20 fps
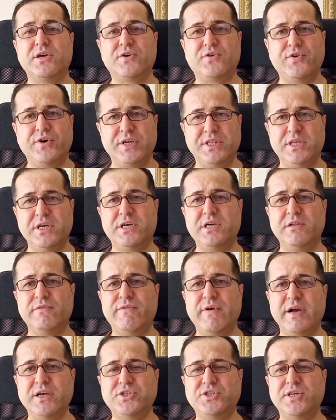critical
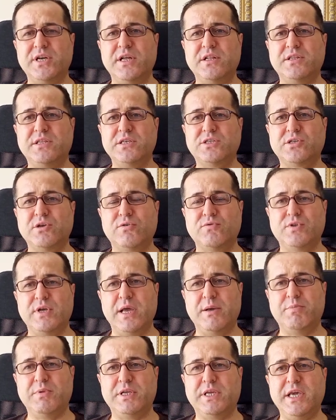functionalities of the
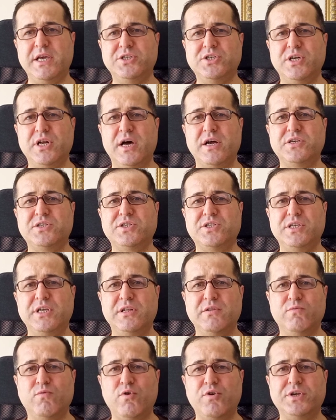application are
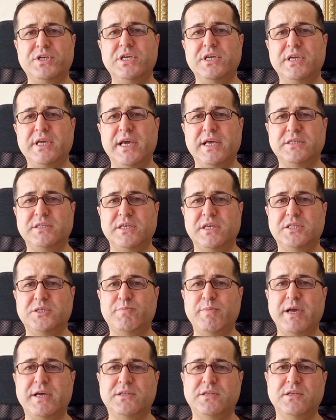still working as
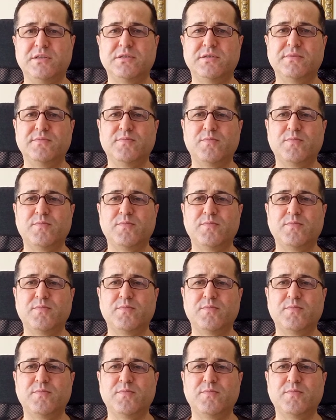expected.